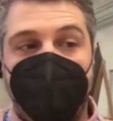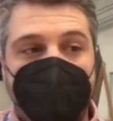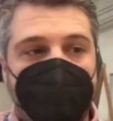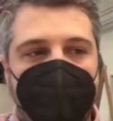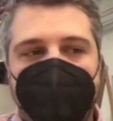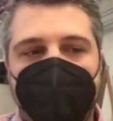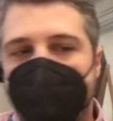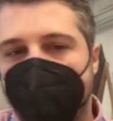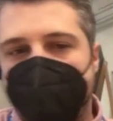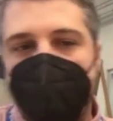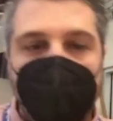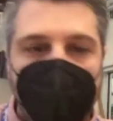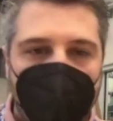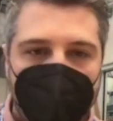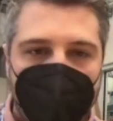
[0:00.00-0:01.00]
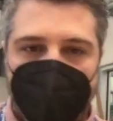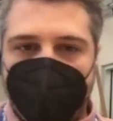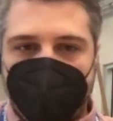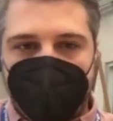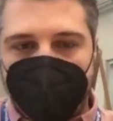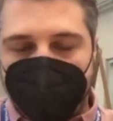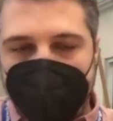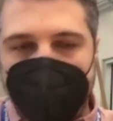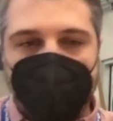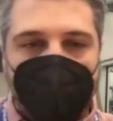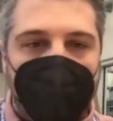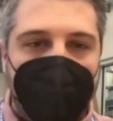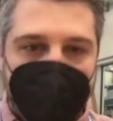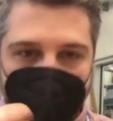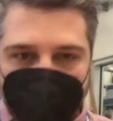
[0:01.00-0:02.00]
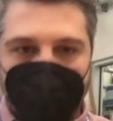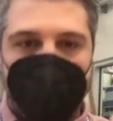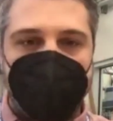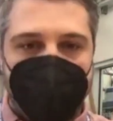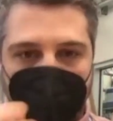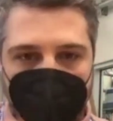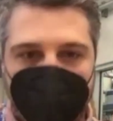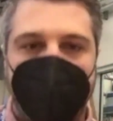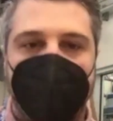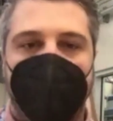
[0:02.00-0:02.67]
because he learned meanwhile he was solving like